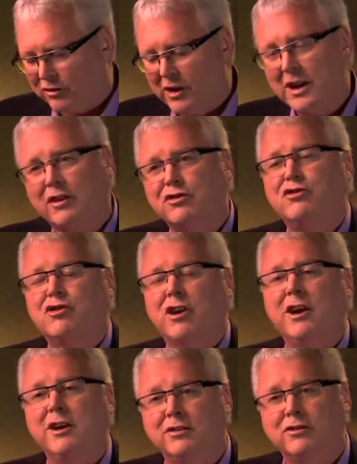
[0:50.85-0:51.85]
that it actually
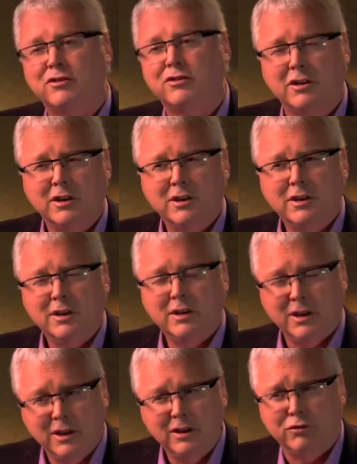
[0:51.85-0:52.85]
changed
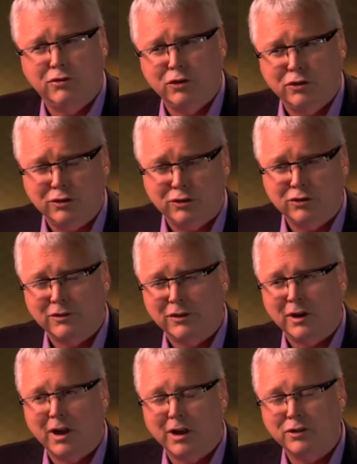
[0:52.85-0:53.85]
his views of
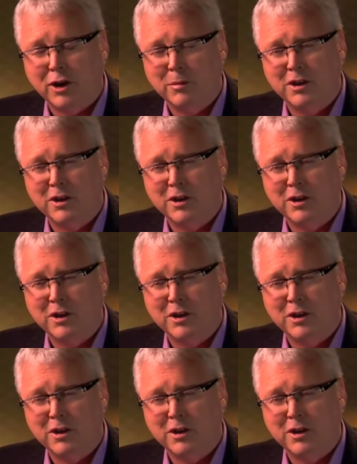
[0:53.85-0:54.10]
a lifetime.